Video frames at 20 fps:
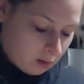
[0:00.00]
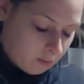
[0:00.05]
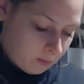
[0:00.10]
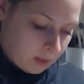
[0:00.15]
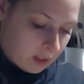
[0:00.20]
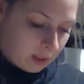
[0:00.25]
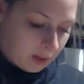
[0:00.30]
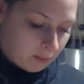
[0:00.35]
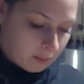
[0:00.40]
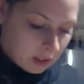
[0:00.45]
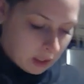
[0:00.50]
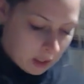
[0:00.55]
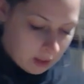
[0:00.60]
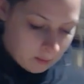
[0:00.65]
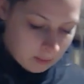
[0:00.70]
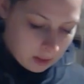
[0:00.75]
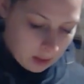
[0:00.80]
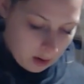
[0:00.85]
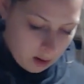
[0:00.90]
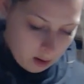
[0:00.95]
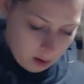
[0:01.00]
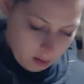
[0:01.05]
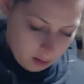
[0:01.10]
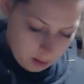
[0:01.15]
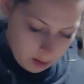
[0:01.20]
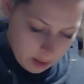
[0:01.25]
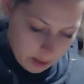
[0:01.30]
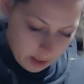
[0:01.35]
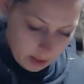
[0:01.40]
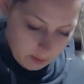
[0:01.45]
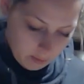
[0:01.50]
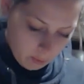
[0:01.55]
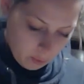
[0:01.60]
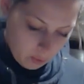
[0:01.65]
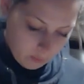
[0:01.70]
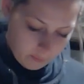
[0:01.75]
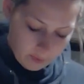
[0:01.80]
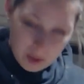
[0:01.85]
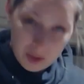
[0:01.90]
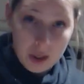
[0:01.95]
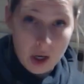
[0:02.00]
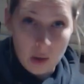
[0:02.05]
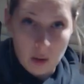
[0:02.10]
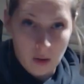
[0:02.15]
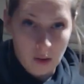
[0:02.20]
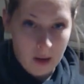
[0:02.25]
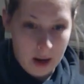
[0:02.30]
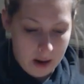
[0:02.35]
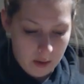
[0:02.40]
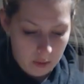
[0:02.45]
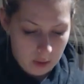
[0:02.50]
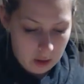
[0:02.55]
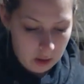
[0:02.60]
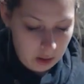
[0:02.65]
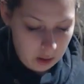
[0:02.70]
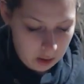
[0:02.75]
Sometimes I'll move the dough around.